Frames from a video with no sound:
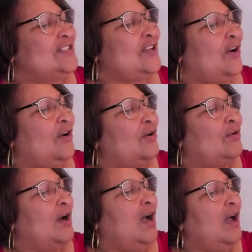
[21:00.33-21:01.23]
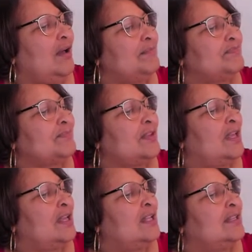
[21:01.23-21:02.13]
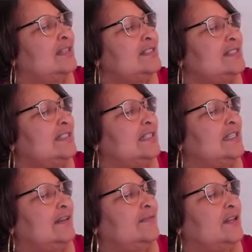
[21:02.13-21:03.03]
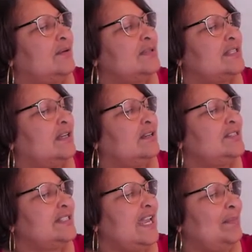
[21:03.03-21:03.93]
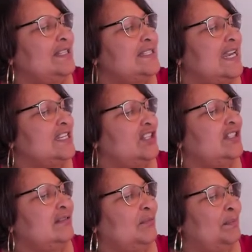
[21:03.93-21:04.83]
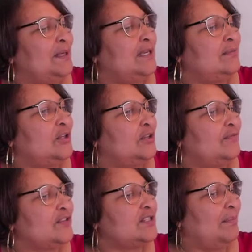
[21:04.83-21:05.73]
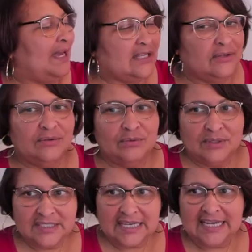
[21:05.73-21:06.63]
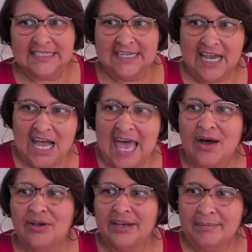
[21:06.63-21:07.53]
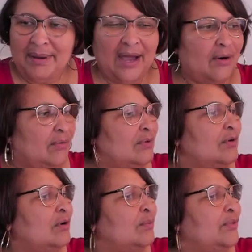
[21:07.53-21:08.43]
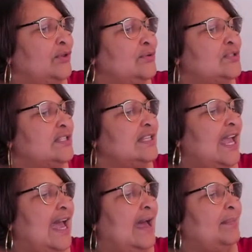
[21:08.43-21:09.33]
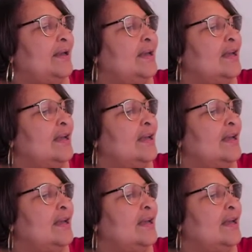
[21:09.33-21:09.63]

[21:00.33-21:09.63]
so um, let's see if there was a stabilization would be good for somebody who is, like I said, out and about with using the app.